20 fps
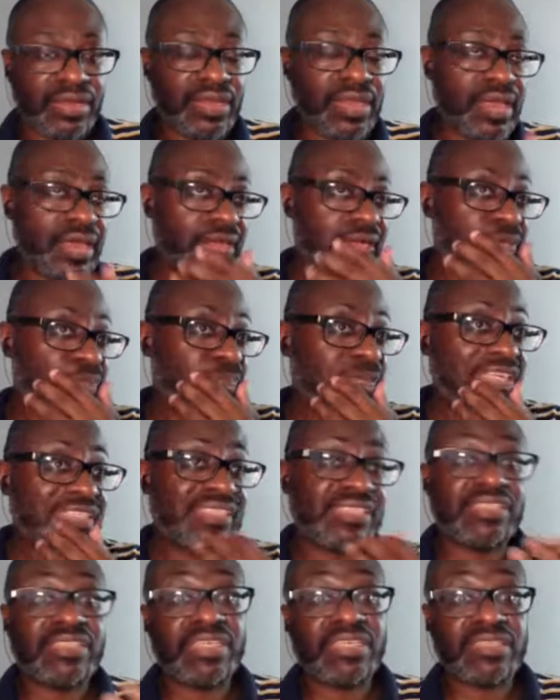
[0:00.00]
And he
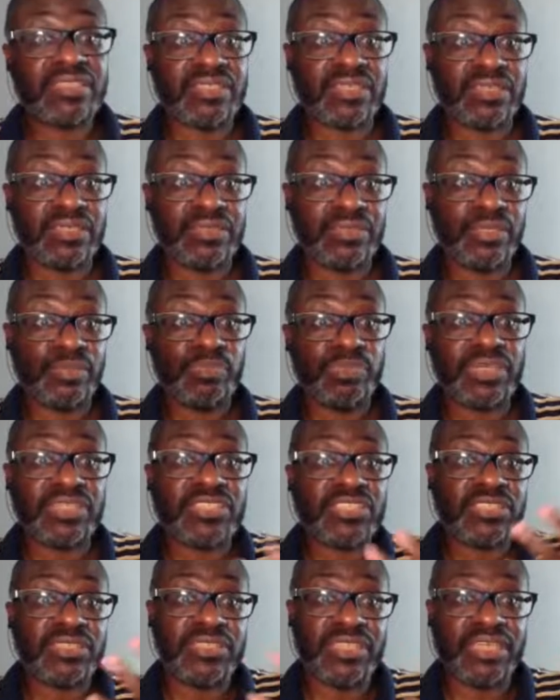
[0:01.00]

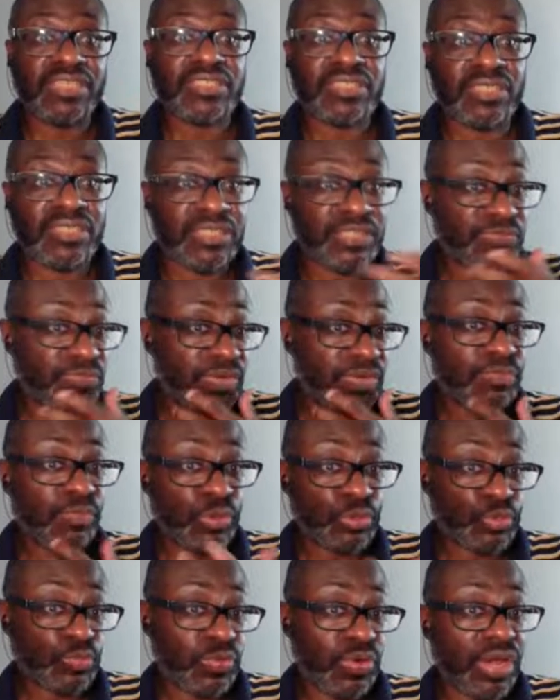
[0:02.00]
pitched decently for the
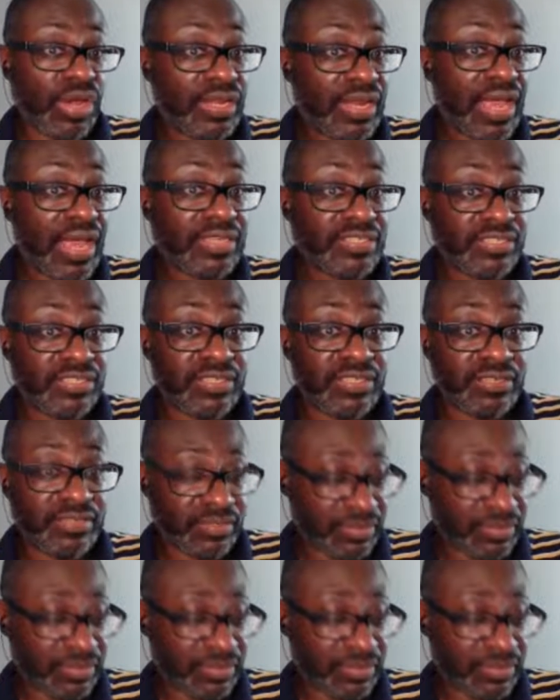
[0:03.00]
most part last year.